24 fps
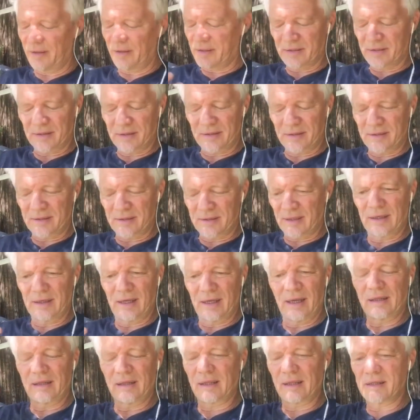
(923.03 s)
It's a
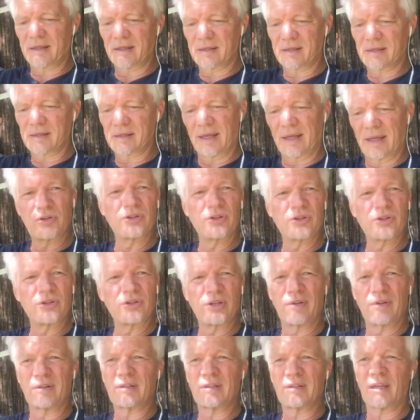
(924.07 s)
technique that's an ancient
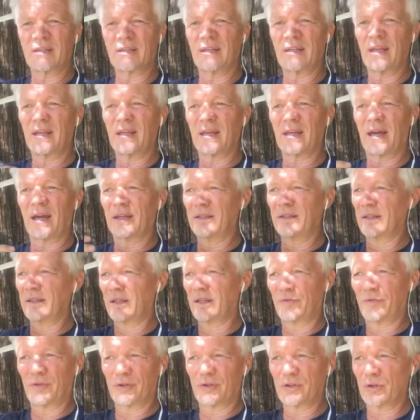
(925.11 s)
Shiva technique. I
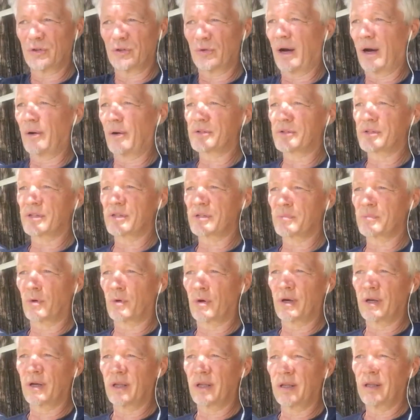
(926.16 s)
did it for 2 hours
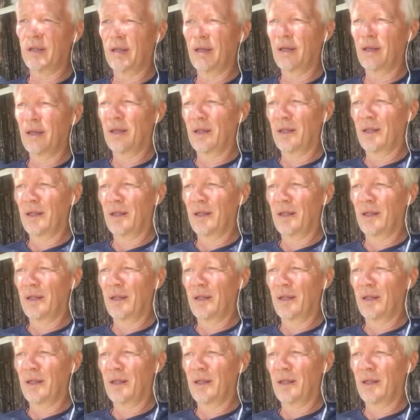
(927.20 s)
this morning.